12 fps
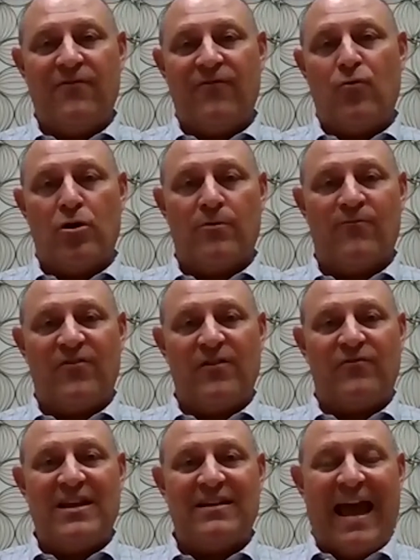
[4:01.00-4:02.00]
to
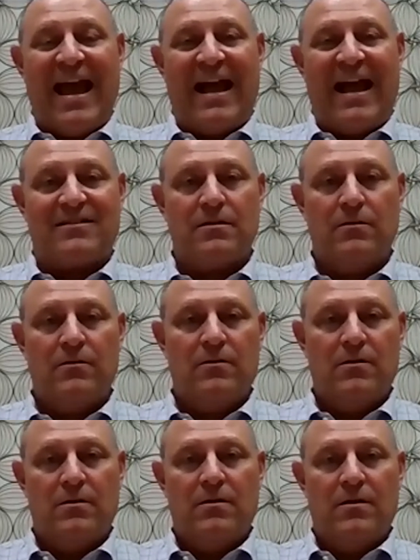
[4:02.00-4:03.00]
$450 in tax.
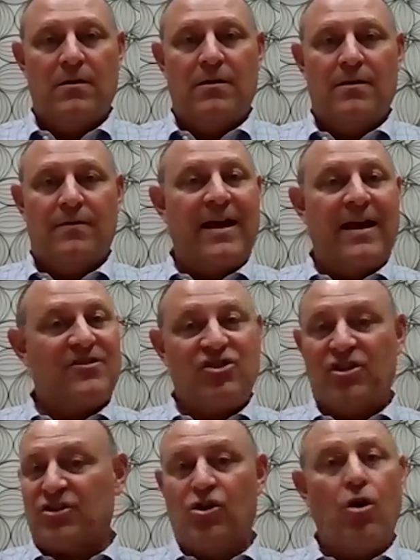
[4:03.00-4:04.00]
That it's
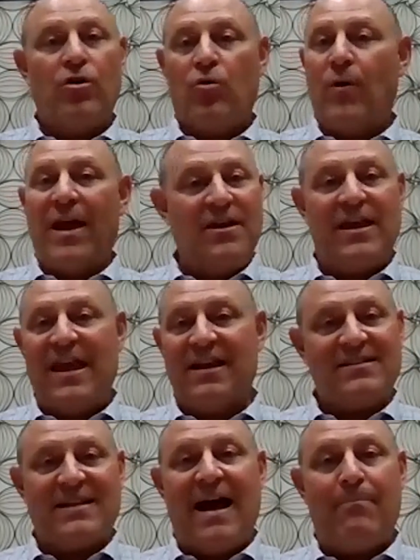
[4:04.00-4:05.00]
just going away. You
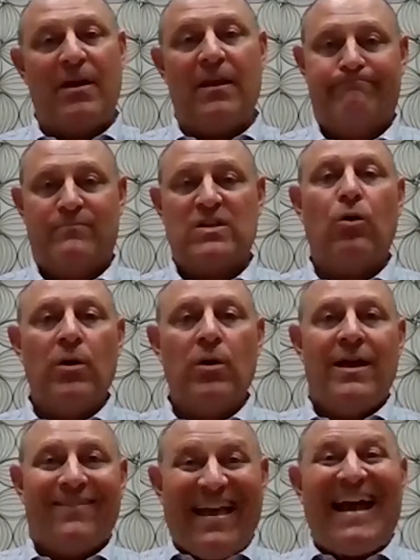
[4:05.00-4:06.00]
can't stop it. So
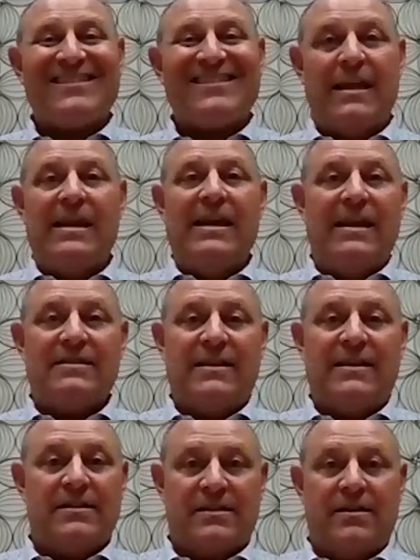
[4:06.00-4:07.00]
that's the
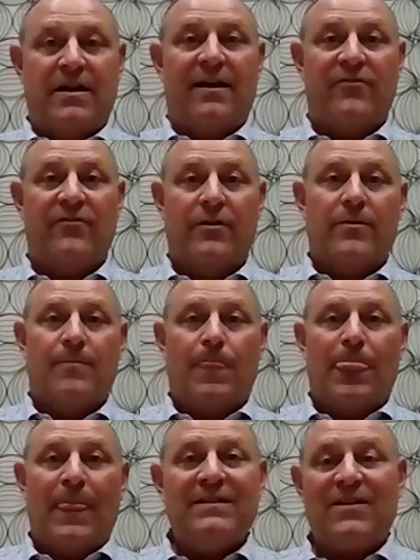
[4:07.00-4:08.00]
easiest stuff,
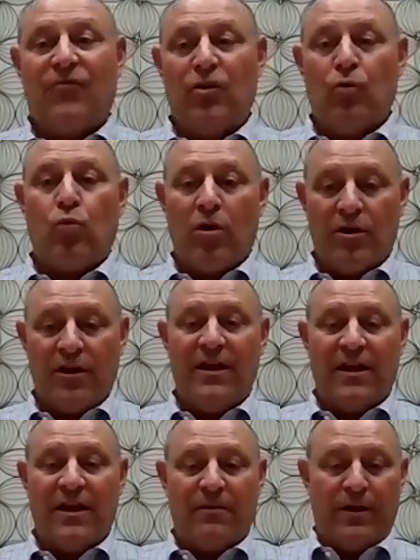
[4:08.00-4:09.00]
is if you're working
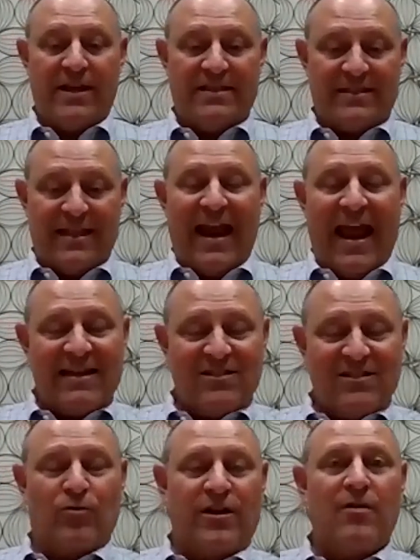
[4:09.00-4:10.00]
at a place that has
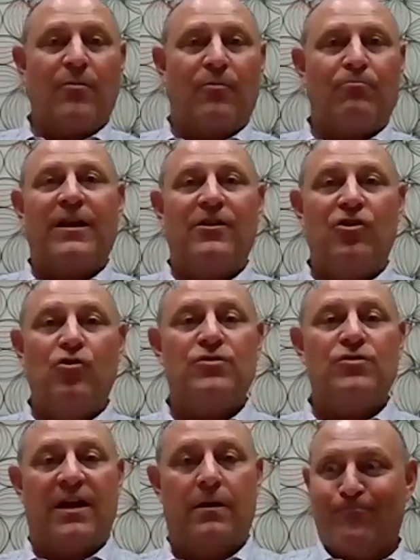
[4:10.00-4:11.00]
a retirement plan, use
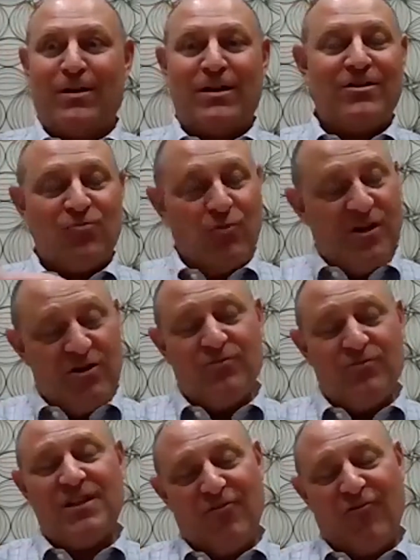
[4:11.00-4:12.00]
it, because we do
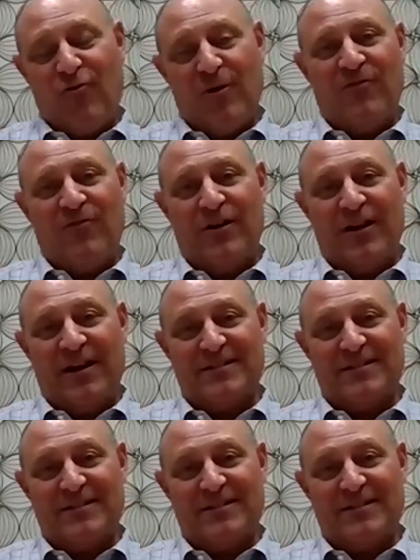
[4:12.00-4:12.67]
see the short fundings.